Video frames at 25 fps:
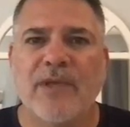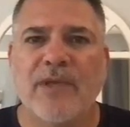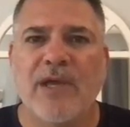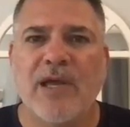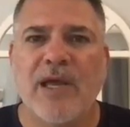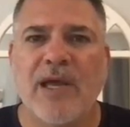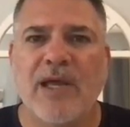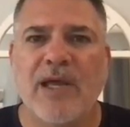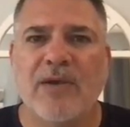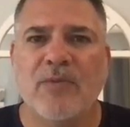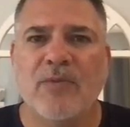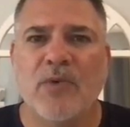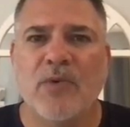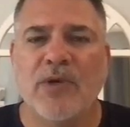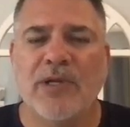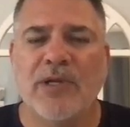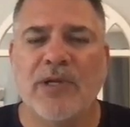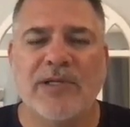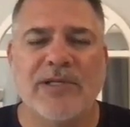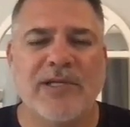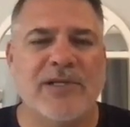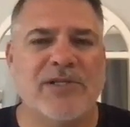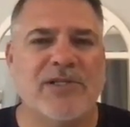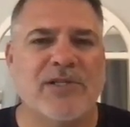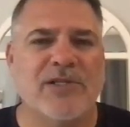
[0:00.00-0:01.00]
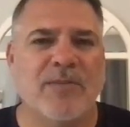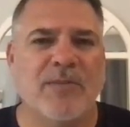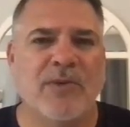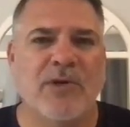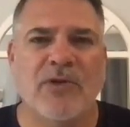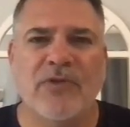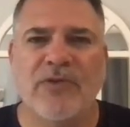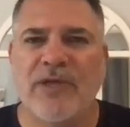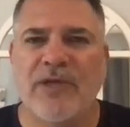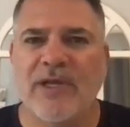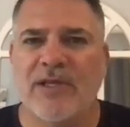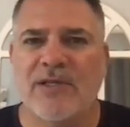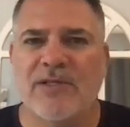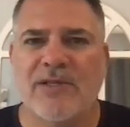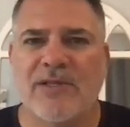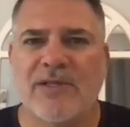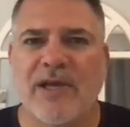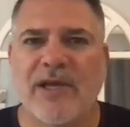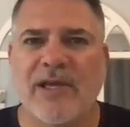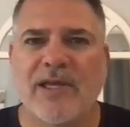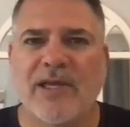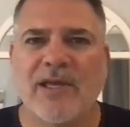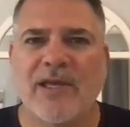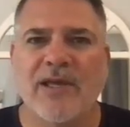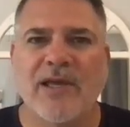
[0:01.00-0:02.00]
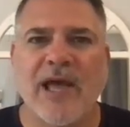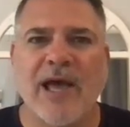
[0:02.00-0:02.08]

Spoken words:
And we're going to teach them little things like